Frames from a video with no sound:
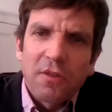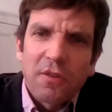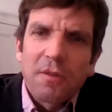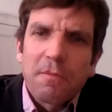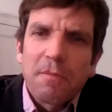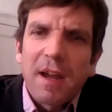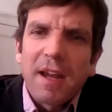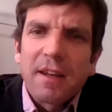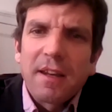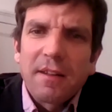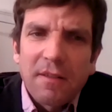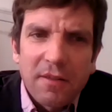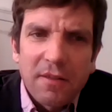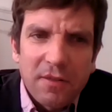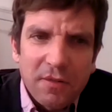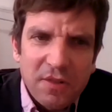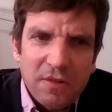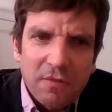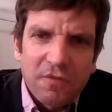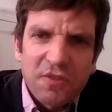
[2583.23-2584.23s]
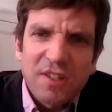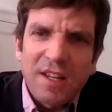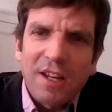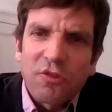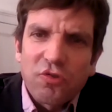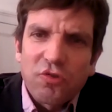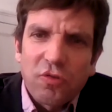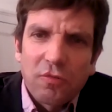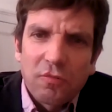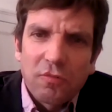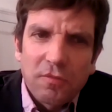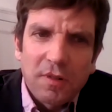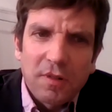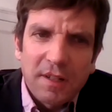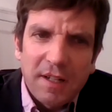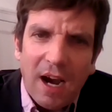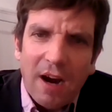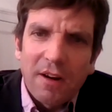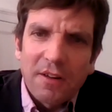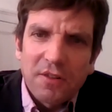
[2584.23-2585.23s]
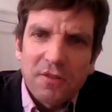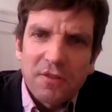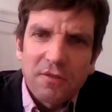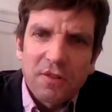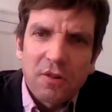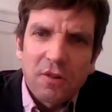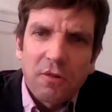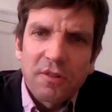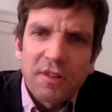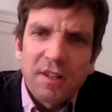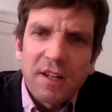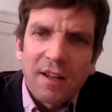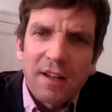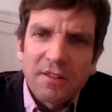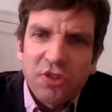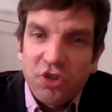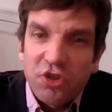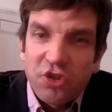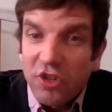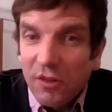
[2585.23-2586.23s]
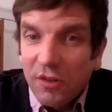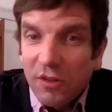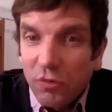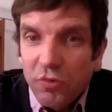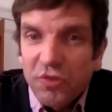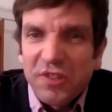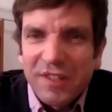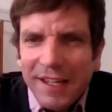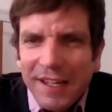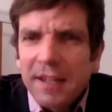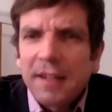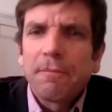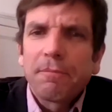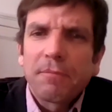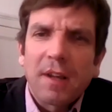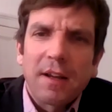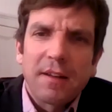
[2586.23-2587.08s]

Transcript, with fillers: so the main the sort of central character is called Jan Skrzetuski,